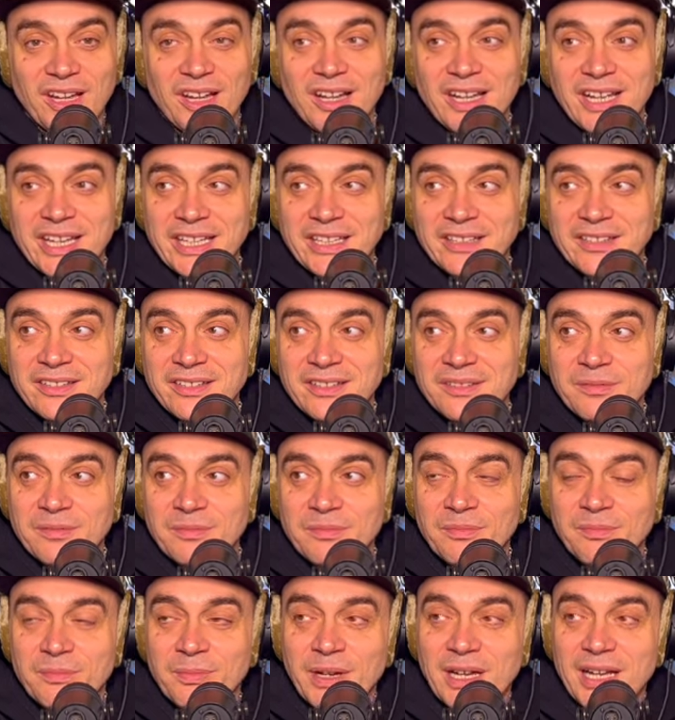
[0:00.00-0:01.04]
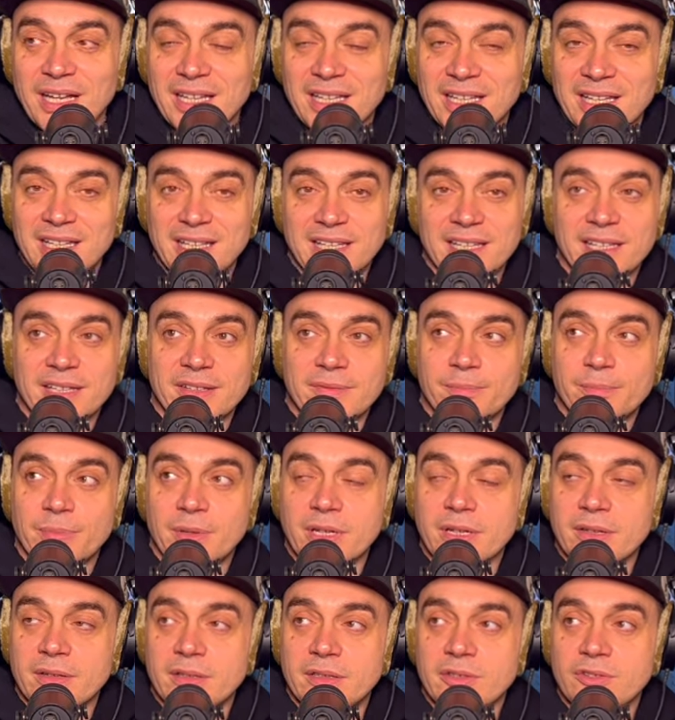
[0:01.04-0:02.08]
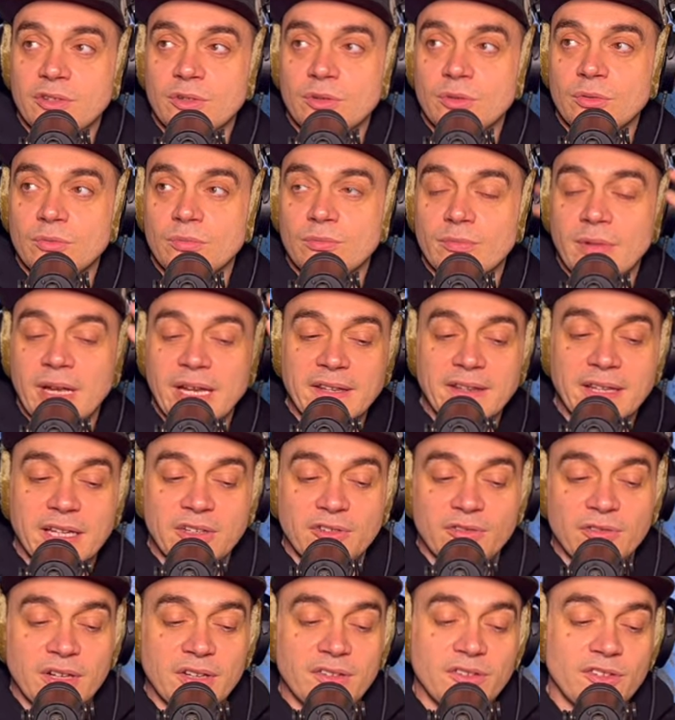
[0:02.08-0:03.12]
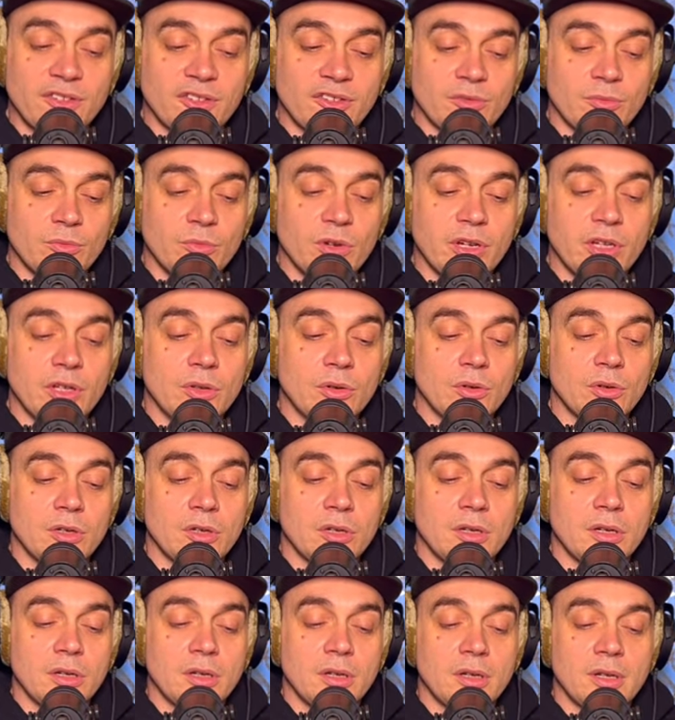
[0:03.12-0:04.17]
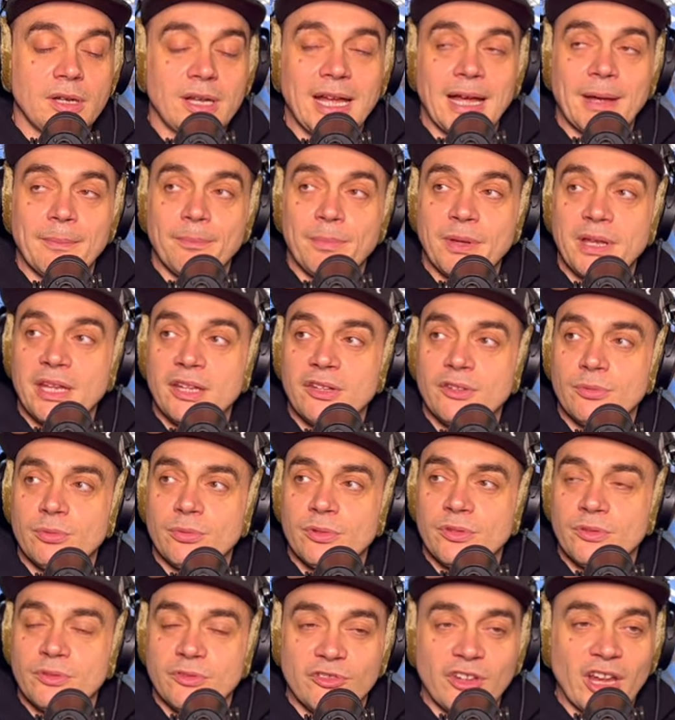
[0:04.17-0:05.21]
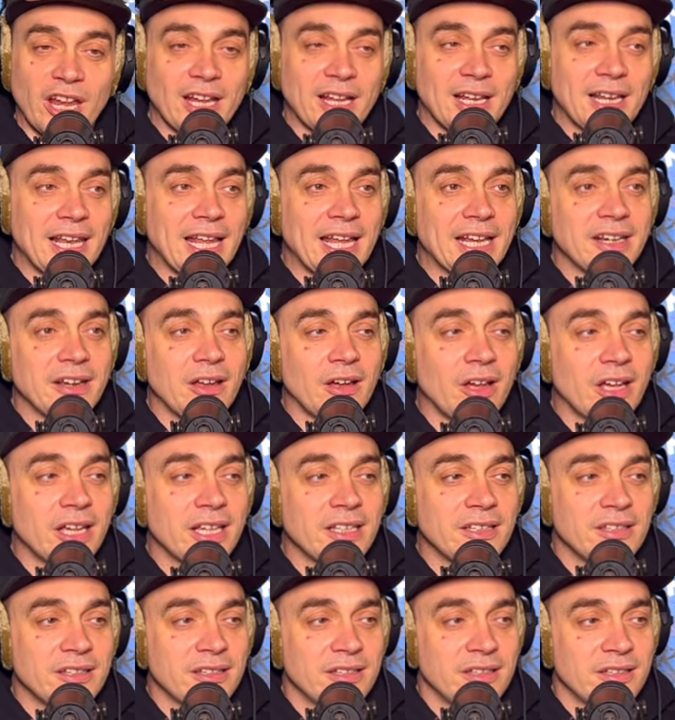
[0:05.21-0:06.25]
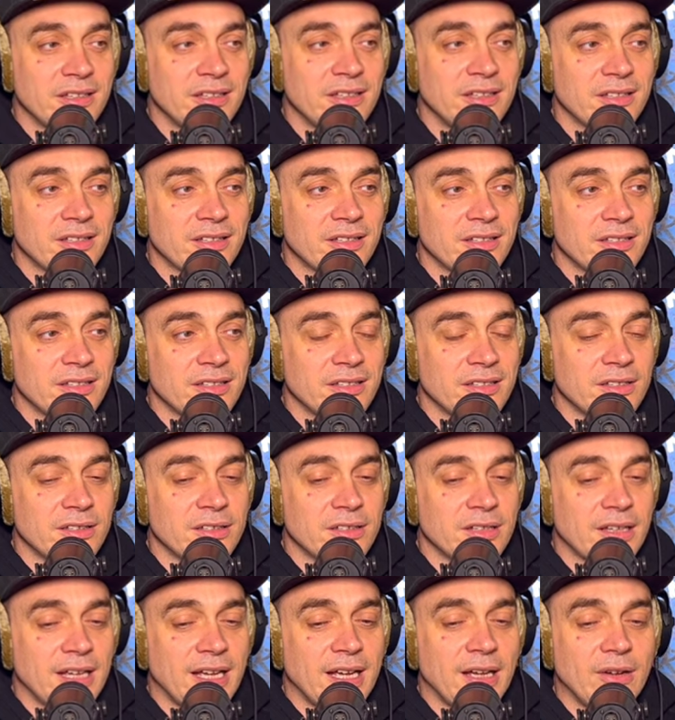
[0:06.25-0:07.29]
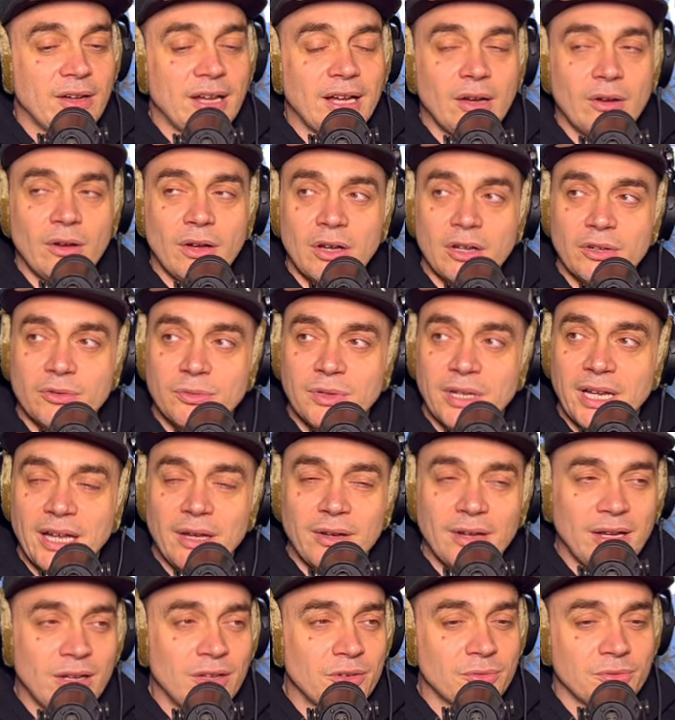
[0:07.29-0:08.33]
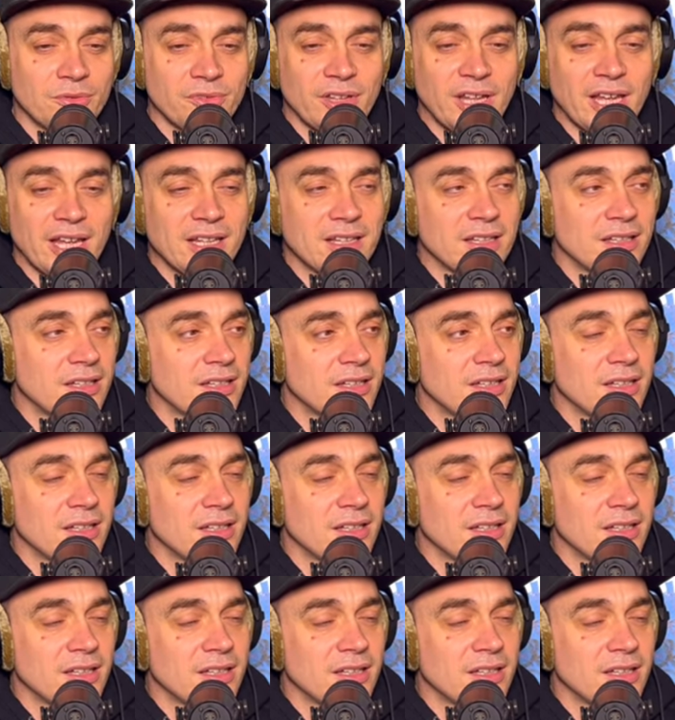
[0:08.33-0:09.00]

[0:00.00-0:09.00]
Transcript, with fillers: Hyde, but but to make that transition where you're at peace with Jekyll and Hyde, how how hard how hard was that?